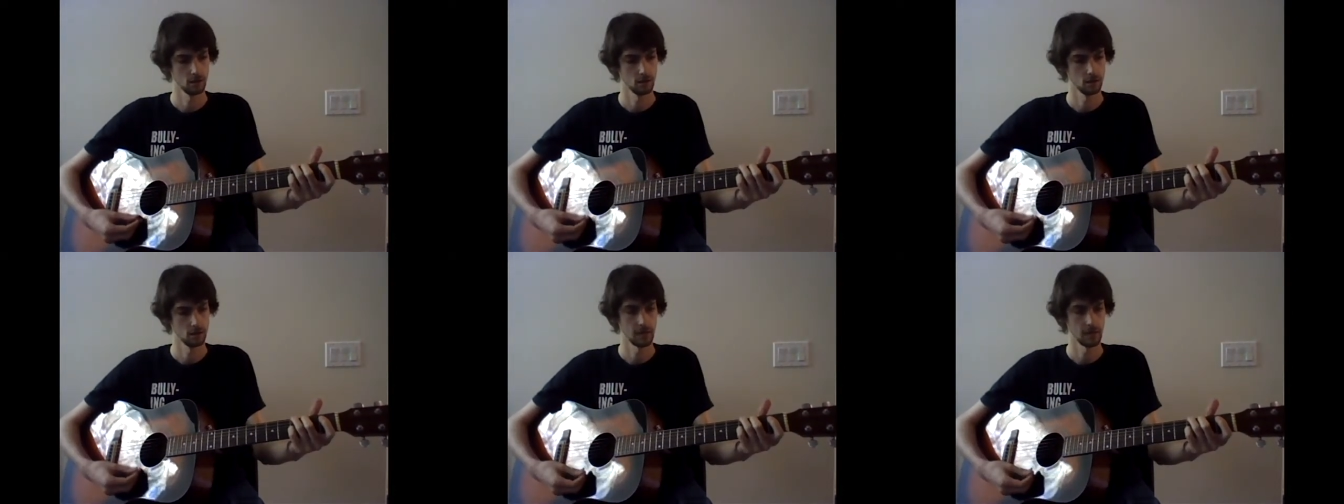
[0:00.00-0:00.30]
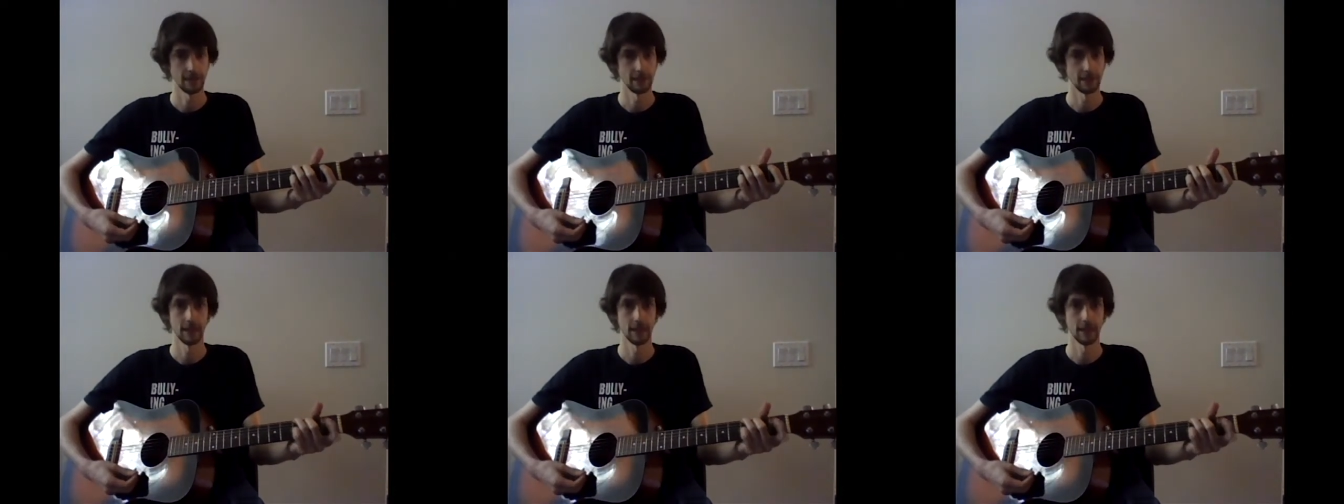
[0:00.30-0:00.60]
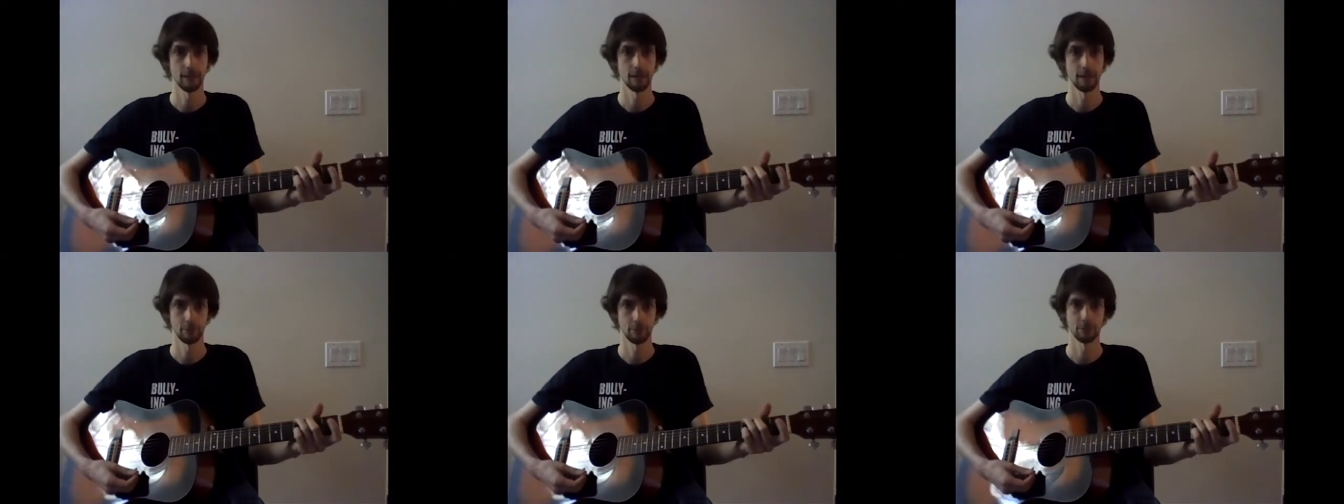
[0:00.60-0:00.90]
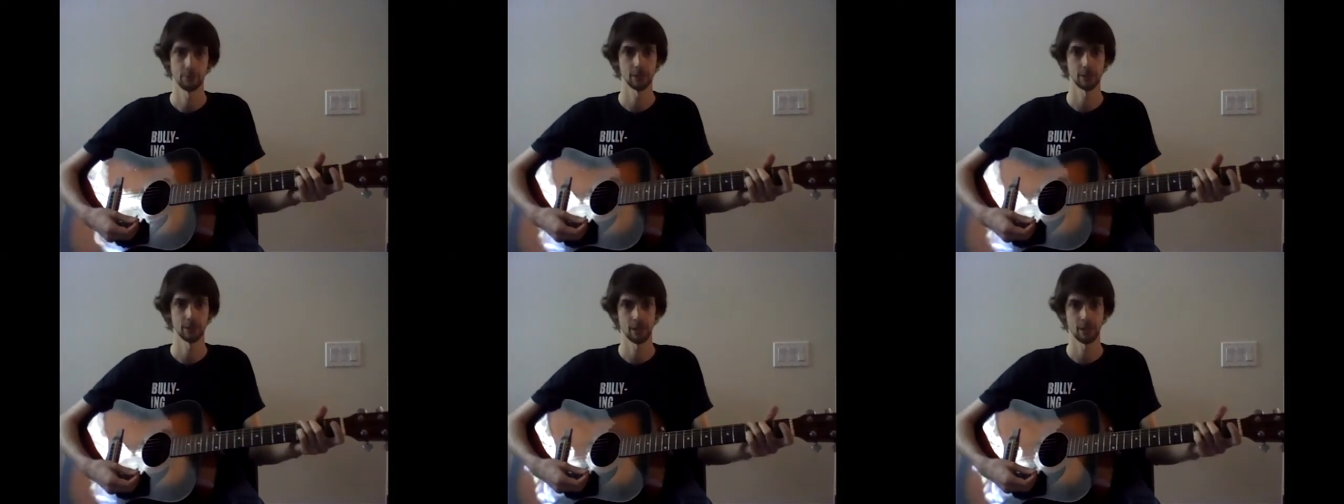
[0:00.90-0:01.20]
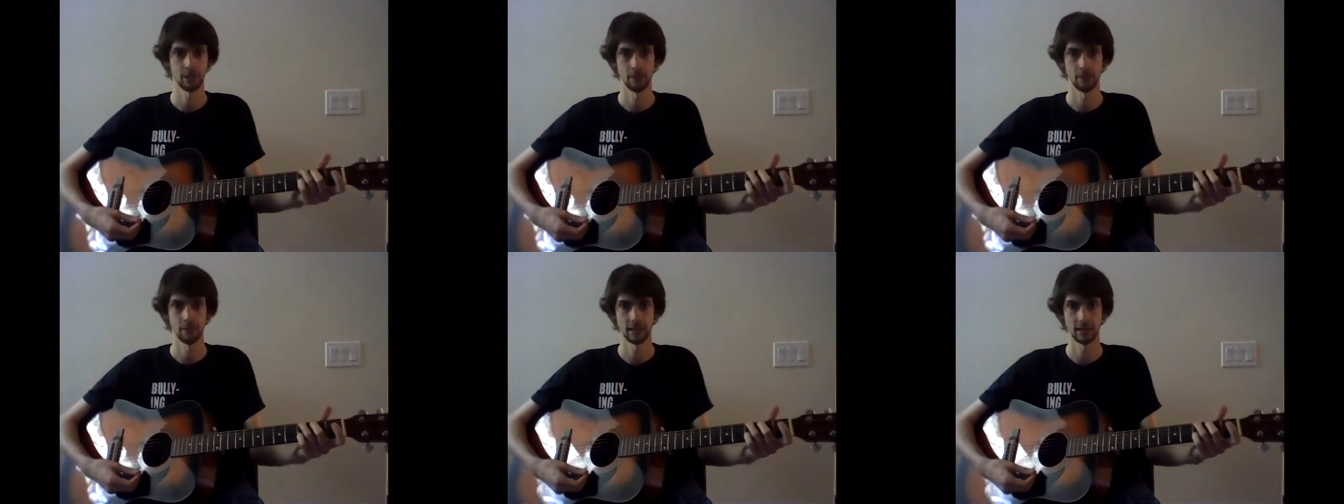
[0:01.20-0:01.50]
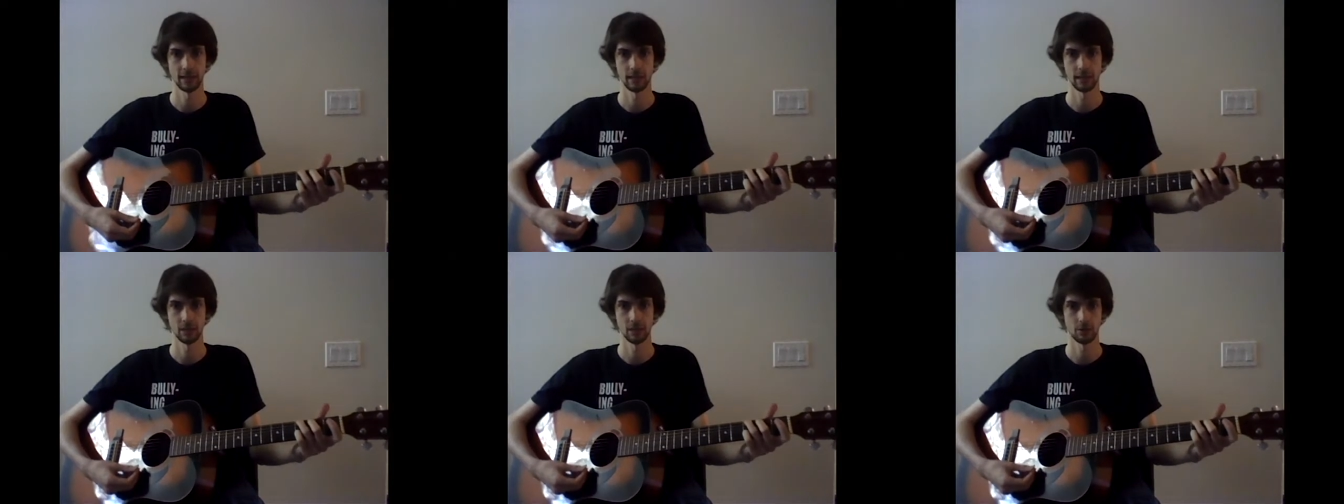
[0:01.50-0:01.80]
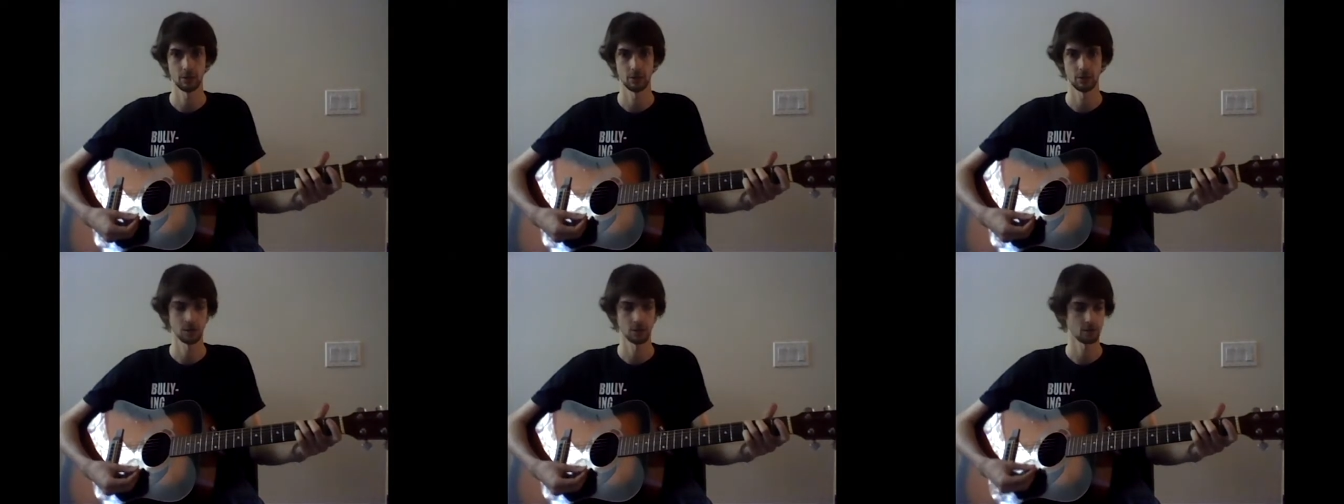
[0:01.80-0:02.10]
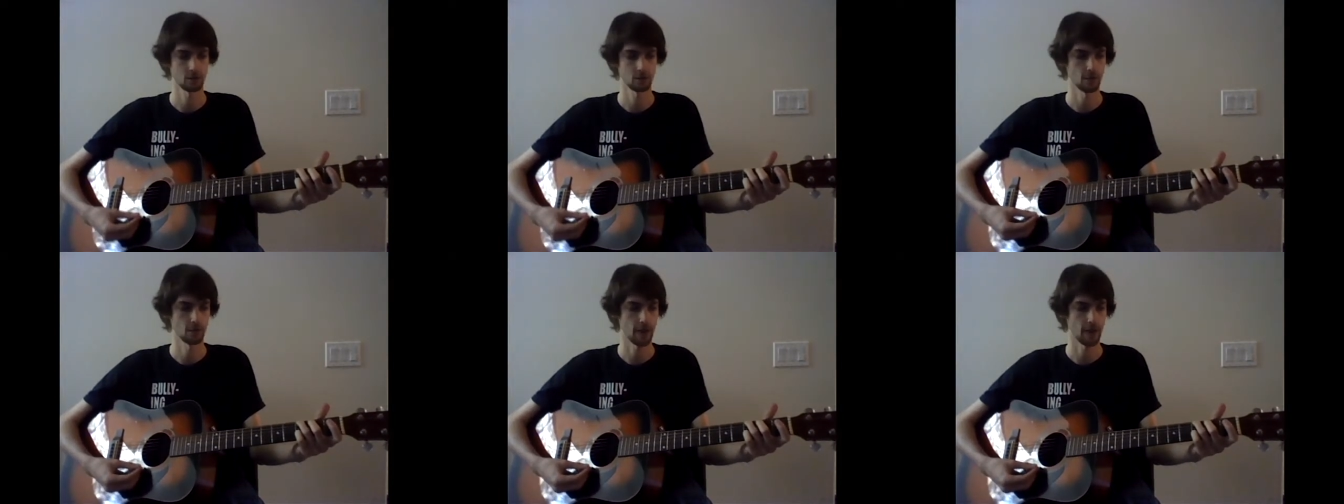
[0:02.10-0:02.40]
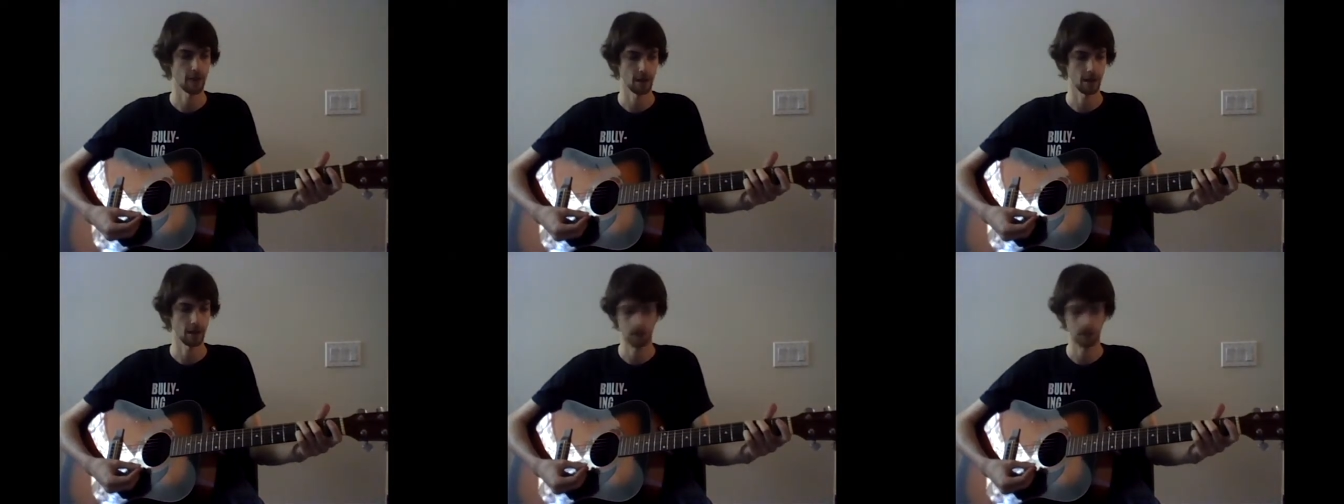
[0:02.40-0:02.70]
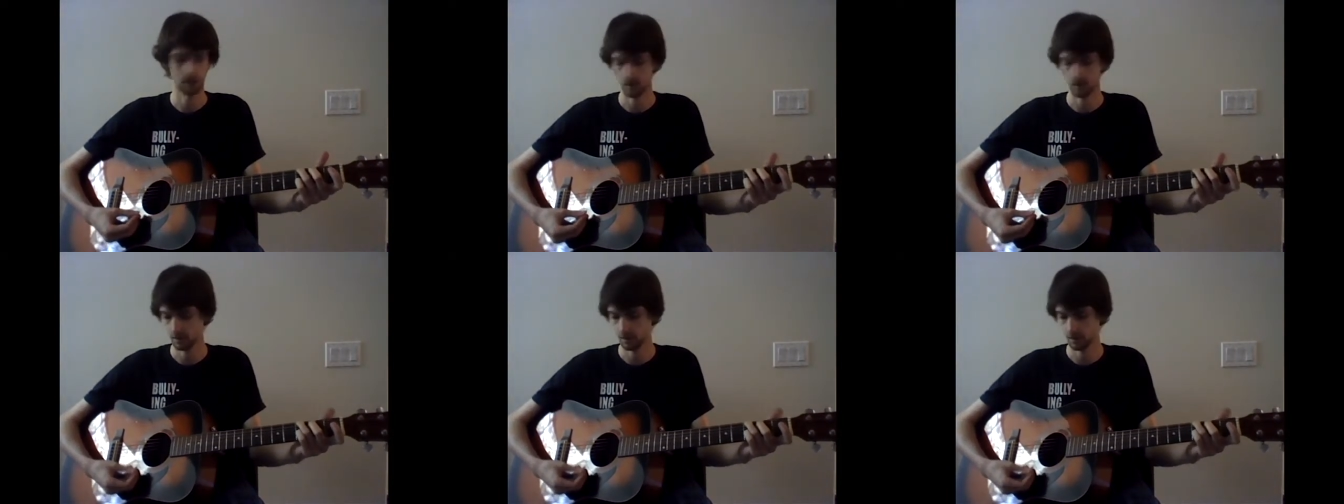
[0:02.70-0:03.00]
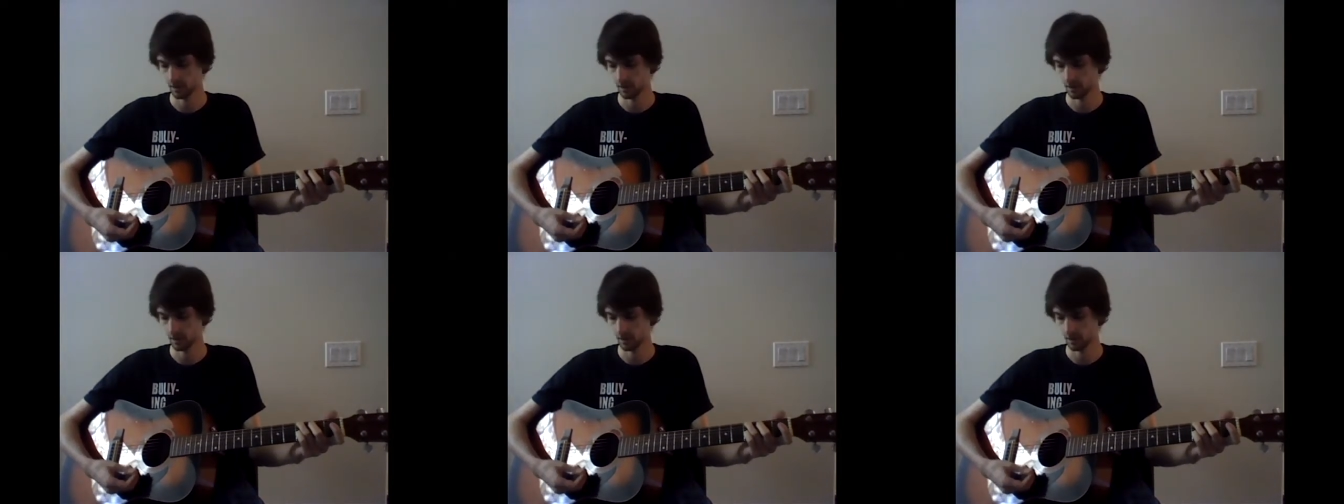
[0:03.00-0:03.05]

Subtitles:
And then once again we can get into our strum pattern here.